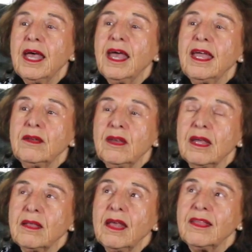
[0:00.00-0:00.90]

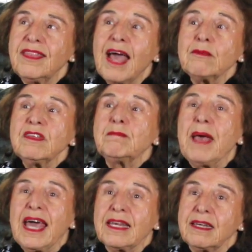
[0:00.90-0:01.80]
And that was
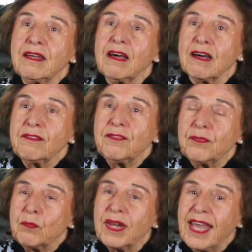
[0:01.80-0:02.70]
bad
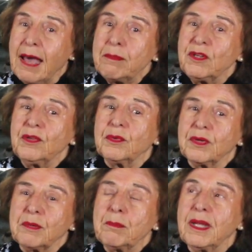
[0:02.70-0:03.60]
enough, what happened to
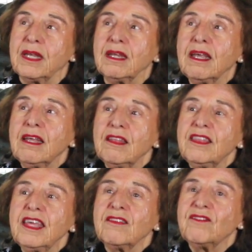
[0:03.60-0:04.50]
her, but
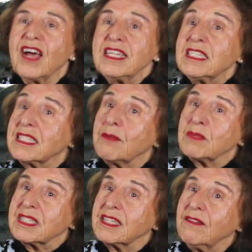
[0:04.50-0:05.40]
the advice that
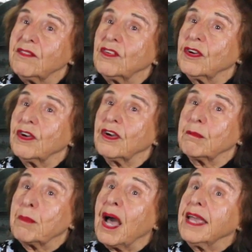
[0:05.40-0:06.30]
was given to
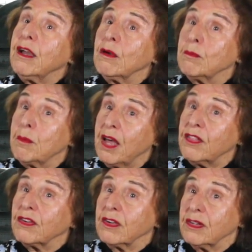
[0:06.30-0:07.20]
her by her
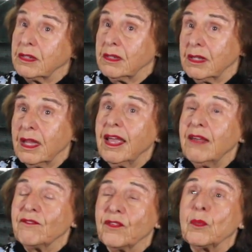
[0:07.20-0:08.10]
mother
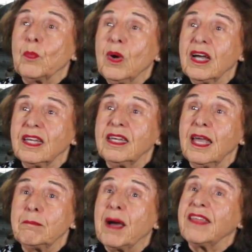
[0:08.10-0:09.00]
for one,
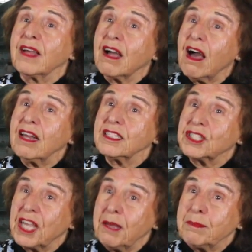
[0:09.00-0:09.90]
and by the
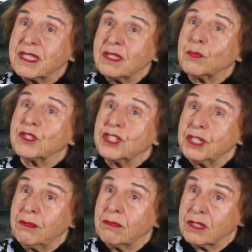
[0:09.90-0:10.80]
college campus where
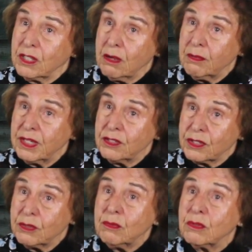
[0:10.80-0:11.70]
she was going to
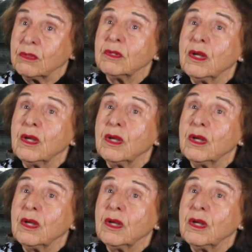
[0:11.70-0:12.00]
school,